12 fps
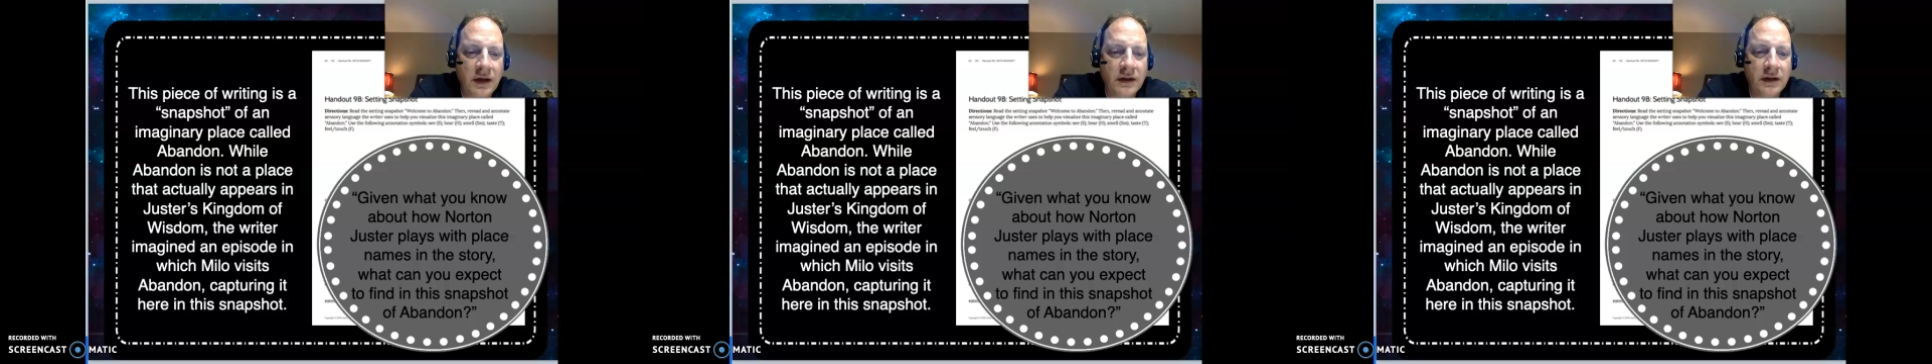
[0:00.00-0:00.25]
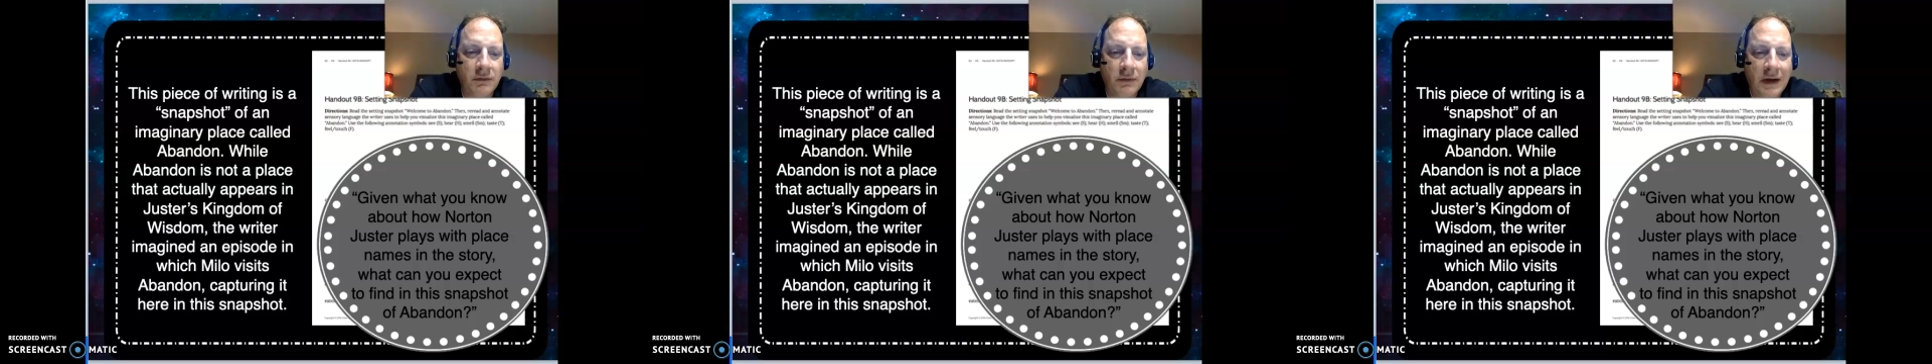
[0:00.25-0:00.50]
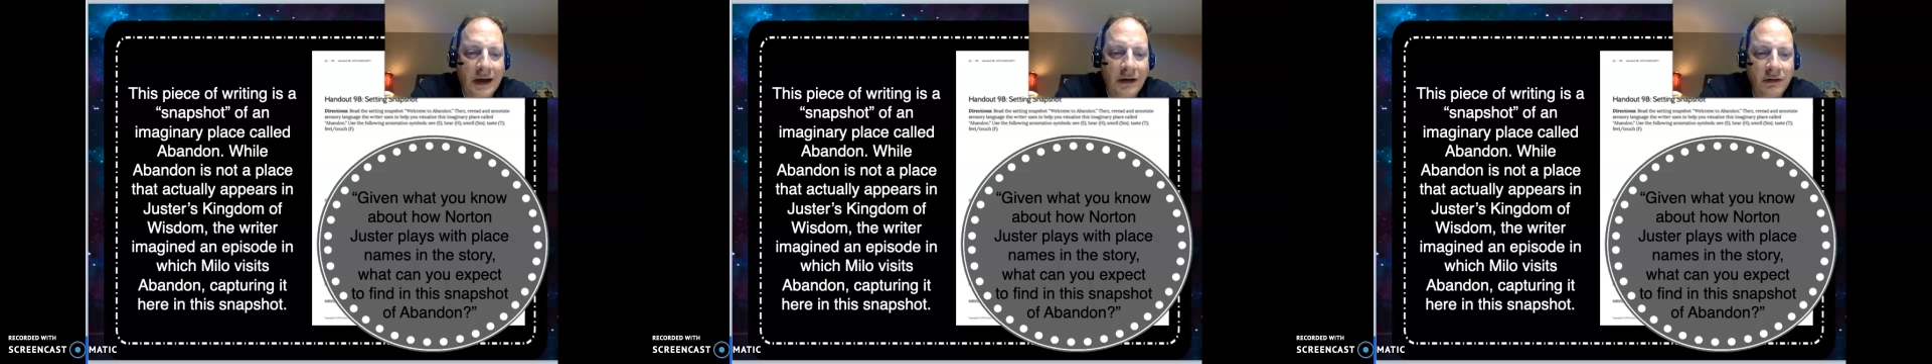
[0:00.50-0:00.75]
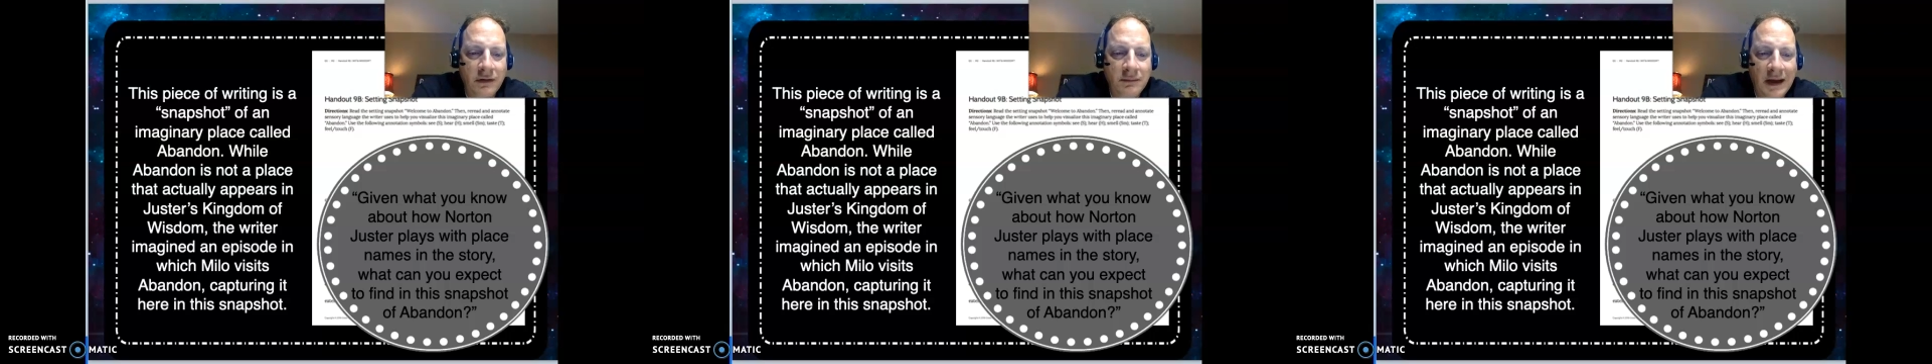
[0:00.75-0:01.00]
the
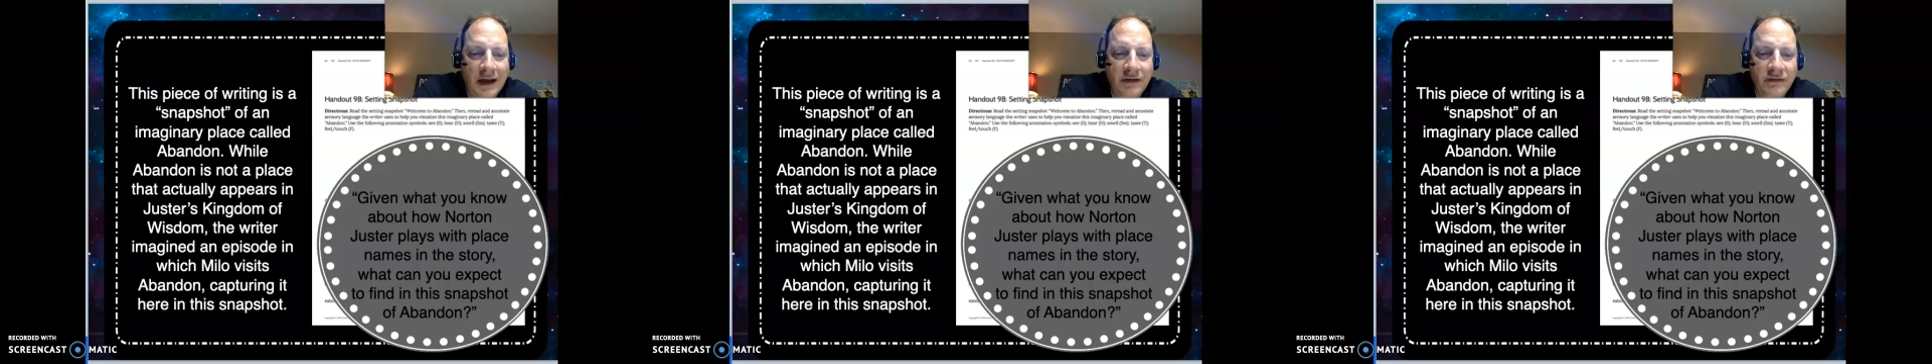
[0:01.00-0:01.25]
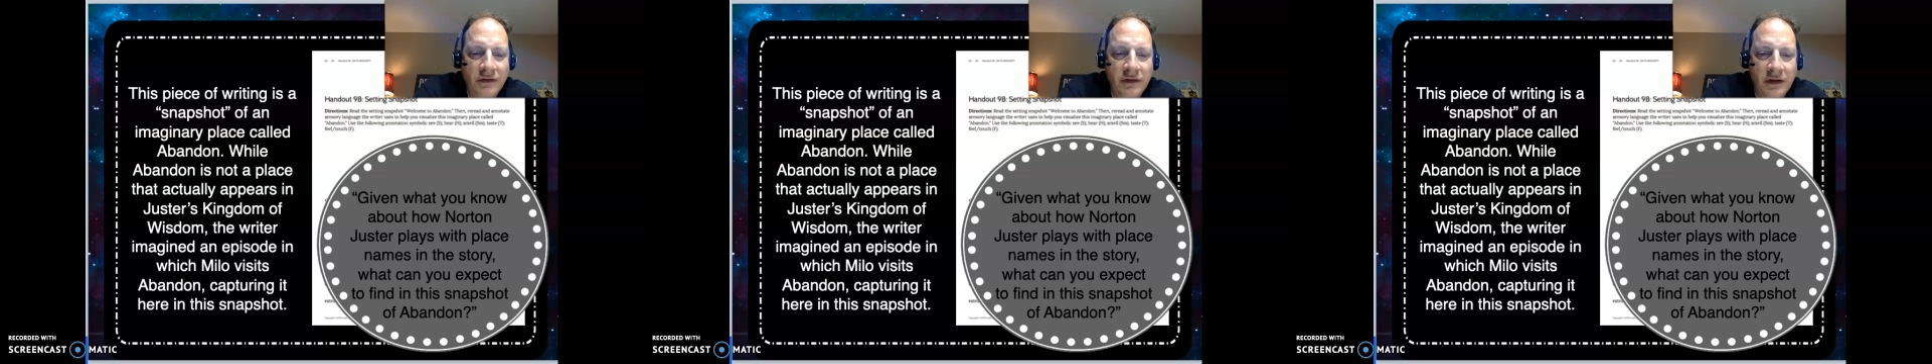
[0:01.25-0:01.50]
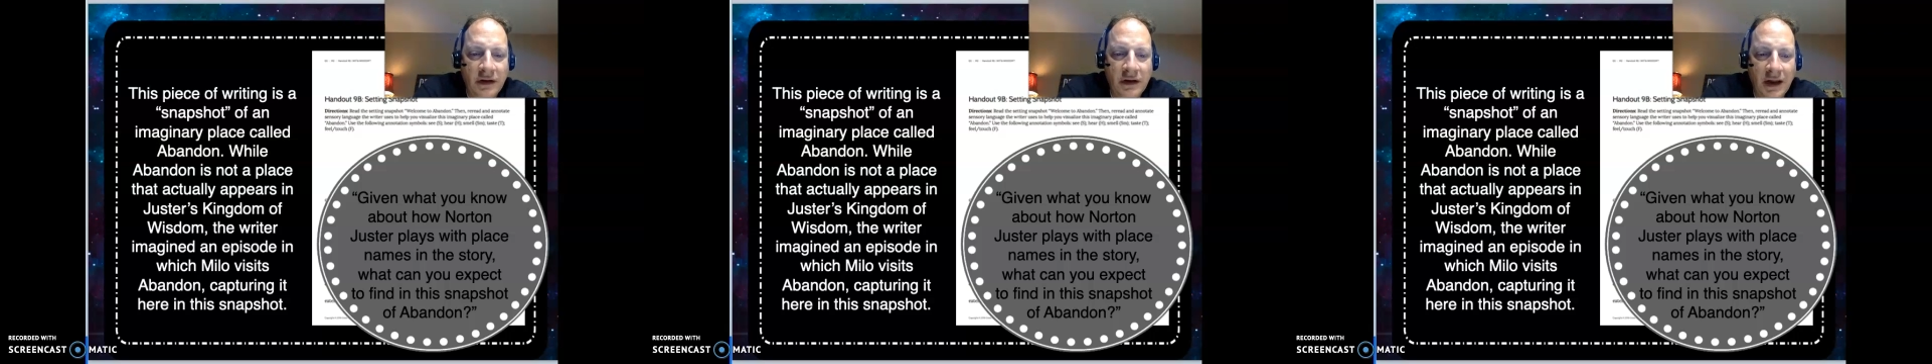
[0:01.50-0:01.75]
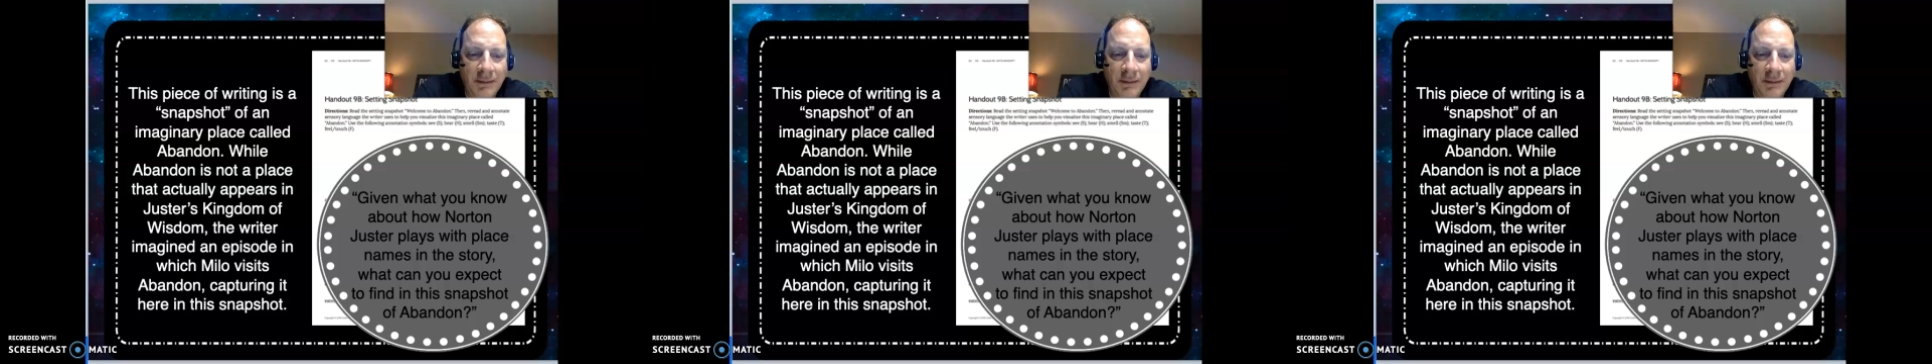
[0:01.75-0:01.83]
writer imagined an